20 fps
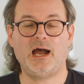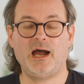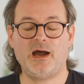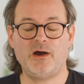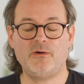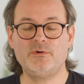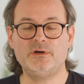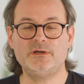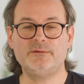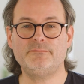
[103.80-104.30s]

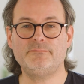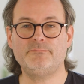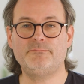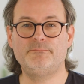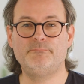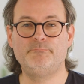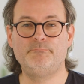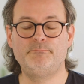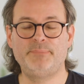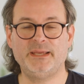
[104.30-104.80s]
our
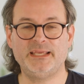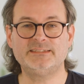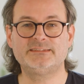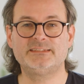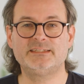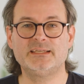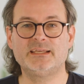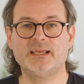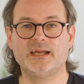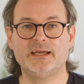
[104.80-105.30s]

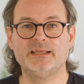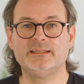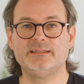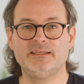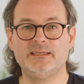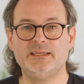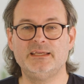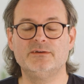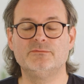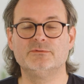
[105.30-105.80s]
basic
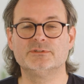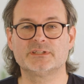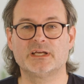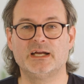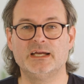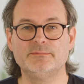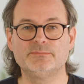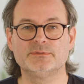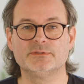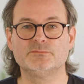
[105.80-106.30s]
idea with
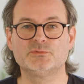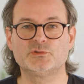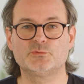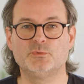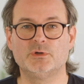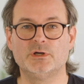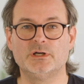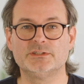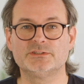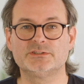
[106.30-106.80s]
iBrams
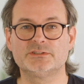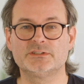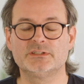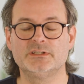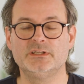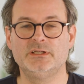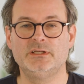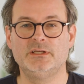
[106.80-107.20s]
was